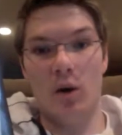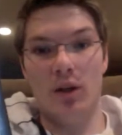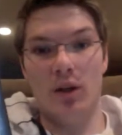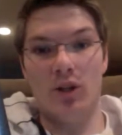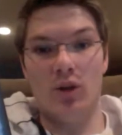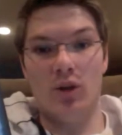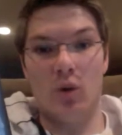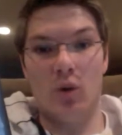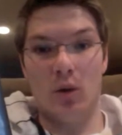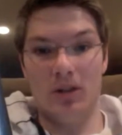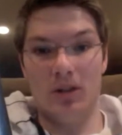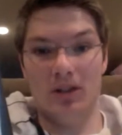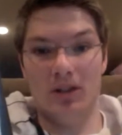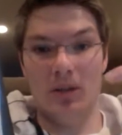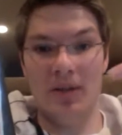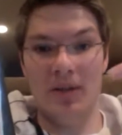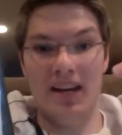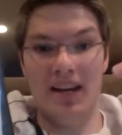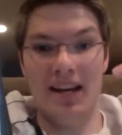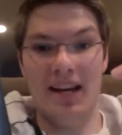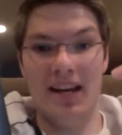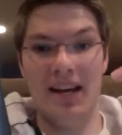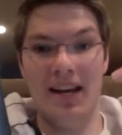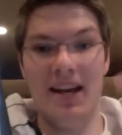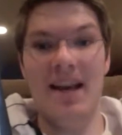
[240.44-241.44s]
towards the
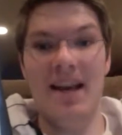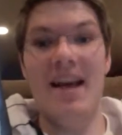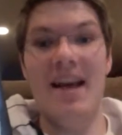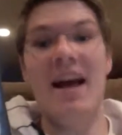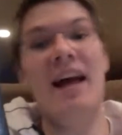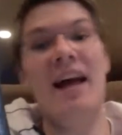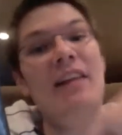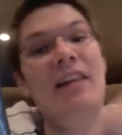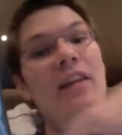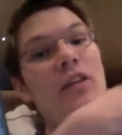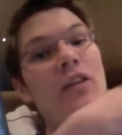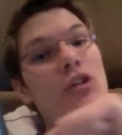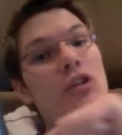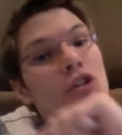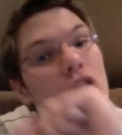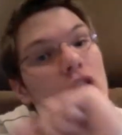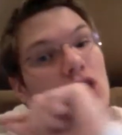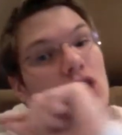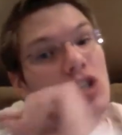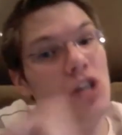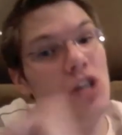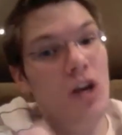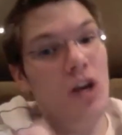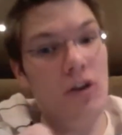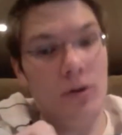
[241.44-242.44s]
beginning, and then there's
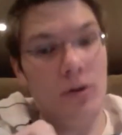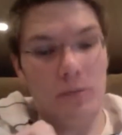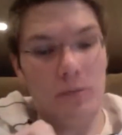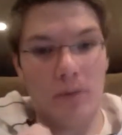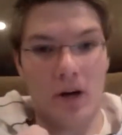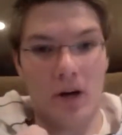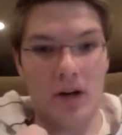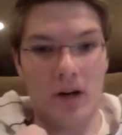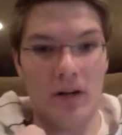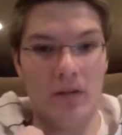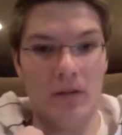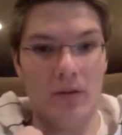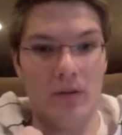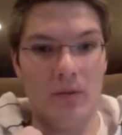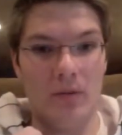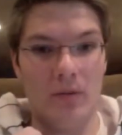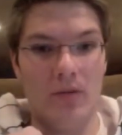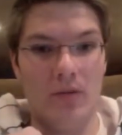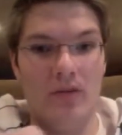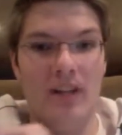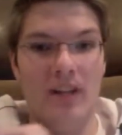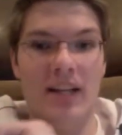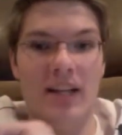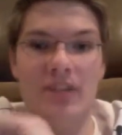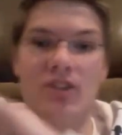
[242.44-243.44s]
another part of the
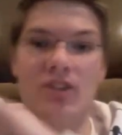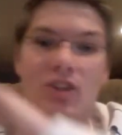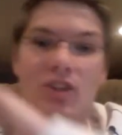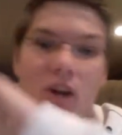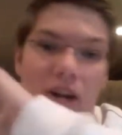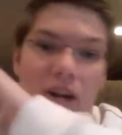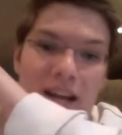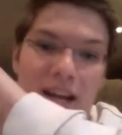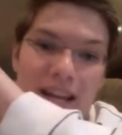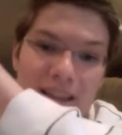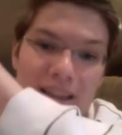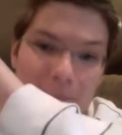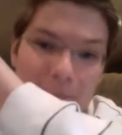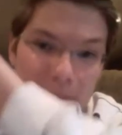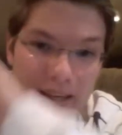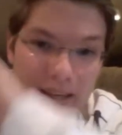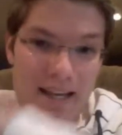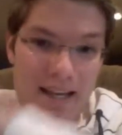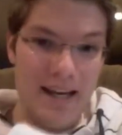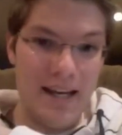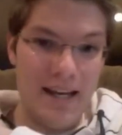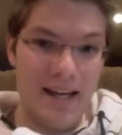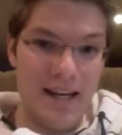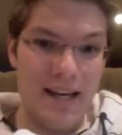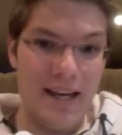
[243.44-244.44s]
movie that's starting at the
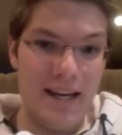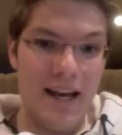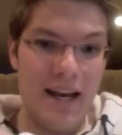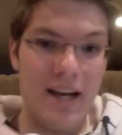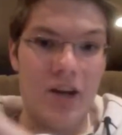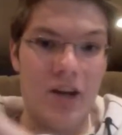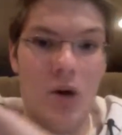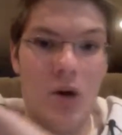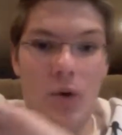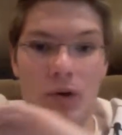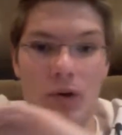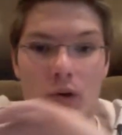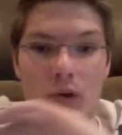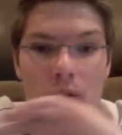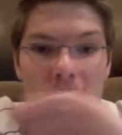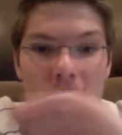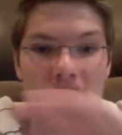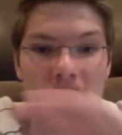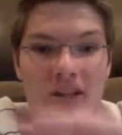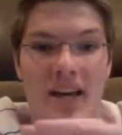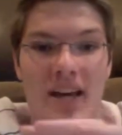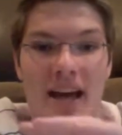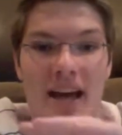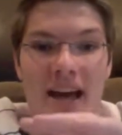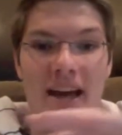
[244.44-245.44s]
beginning and going
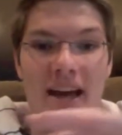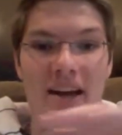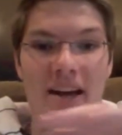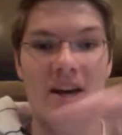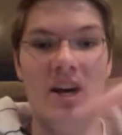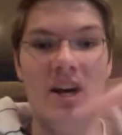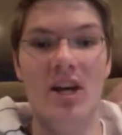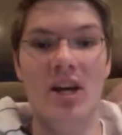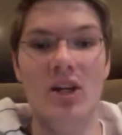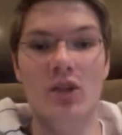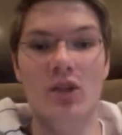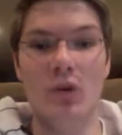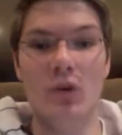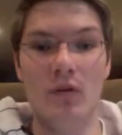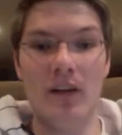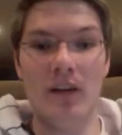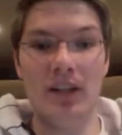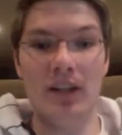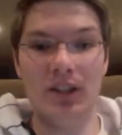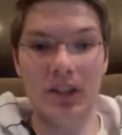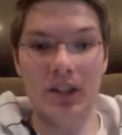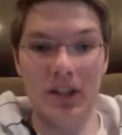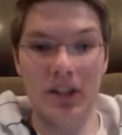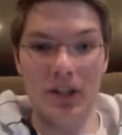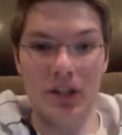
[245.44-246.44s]
towards the end. So
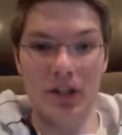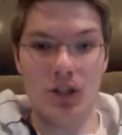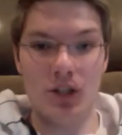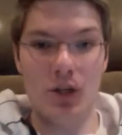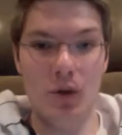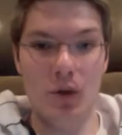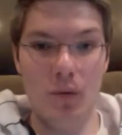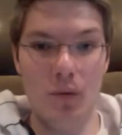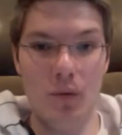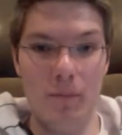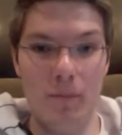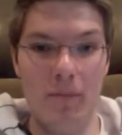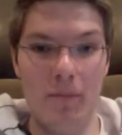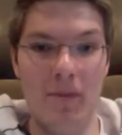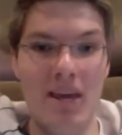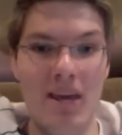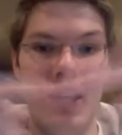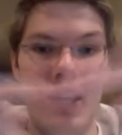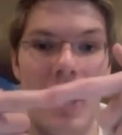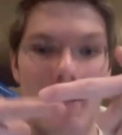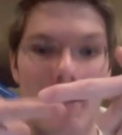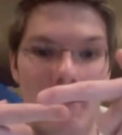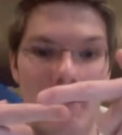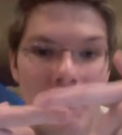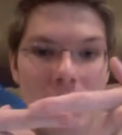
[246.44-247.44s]
eventually the two
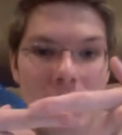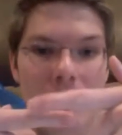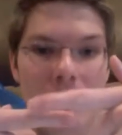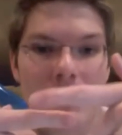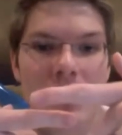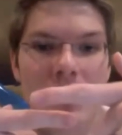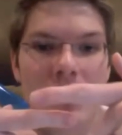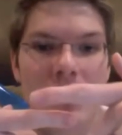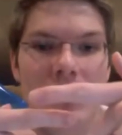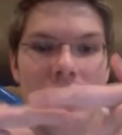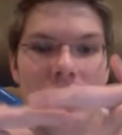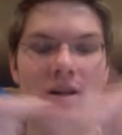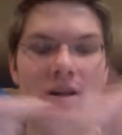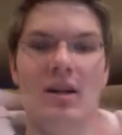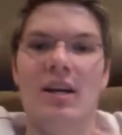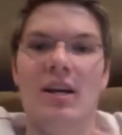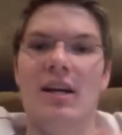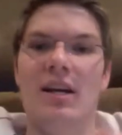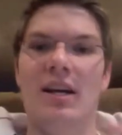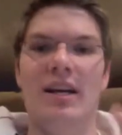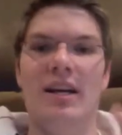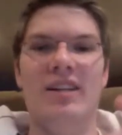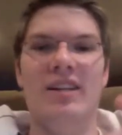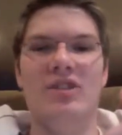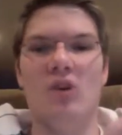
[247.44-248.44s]
meet up in the middle.
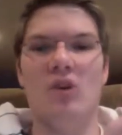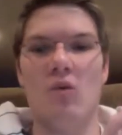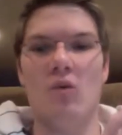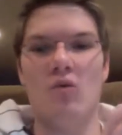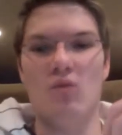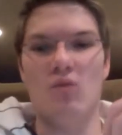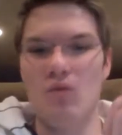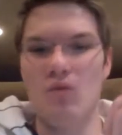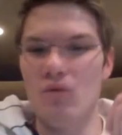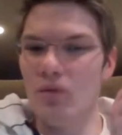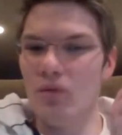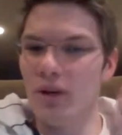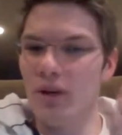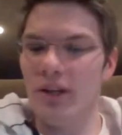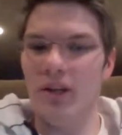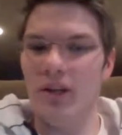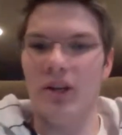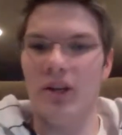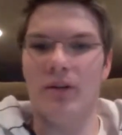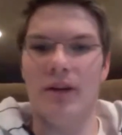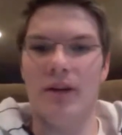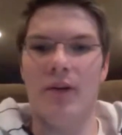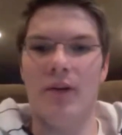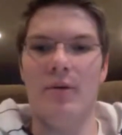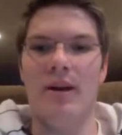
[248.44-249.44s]
It's a
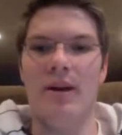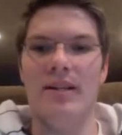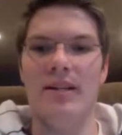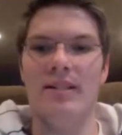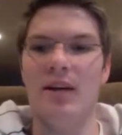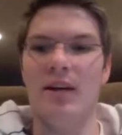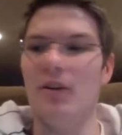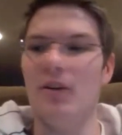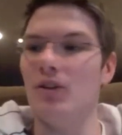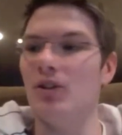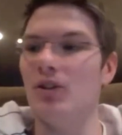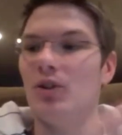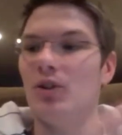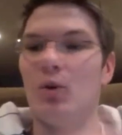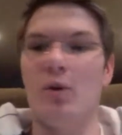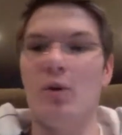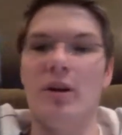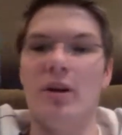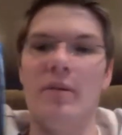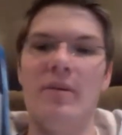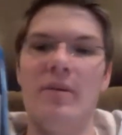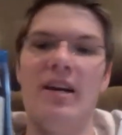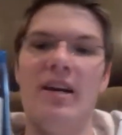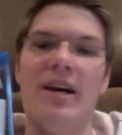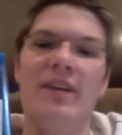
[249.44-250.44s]
really great way to tell the
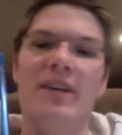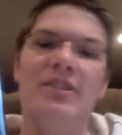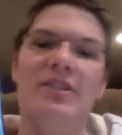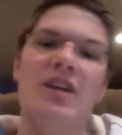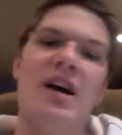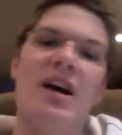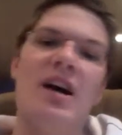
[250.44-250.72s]
story, because